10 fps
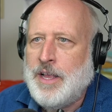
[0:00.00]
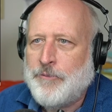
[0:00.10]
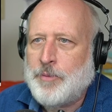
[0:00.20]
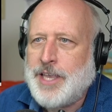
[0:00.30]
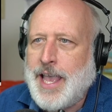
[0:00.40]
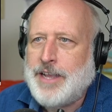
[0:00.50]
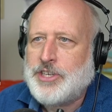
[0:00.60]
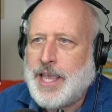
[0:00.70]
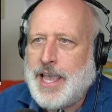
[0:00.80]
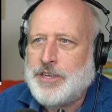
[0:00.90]
from the
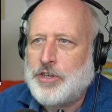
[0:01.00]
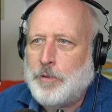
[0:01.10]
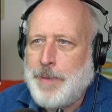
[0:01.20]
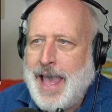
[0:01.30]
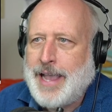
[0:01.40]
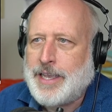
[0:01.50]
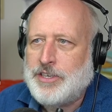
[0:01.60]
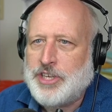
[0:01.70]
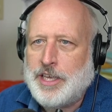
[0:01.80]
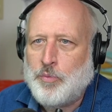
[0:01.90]
educational
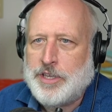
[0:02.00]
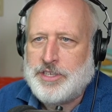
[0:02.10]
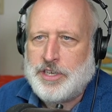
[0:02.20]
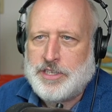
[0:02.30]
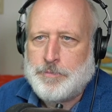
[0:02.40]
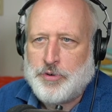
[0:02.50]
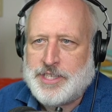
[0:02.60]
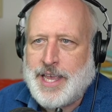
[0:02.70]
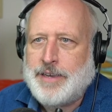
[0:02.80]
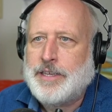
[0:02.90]
package in which it is
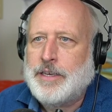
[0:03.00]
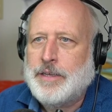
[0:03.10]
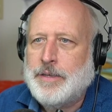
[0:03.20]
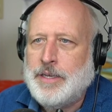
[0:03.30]
presented.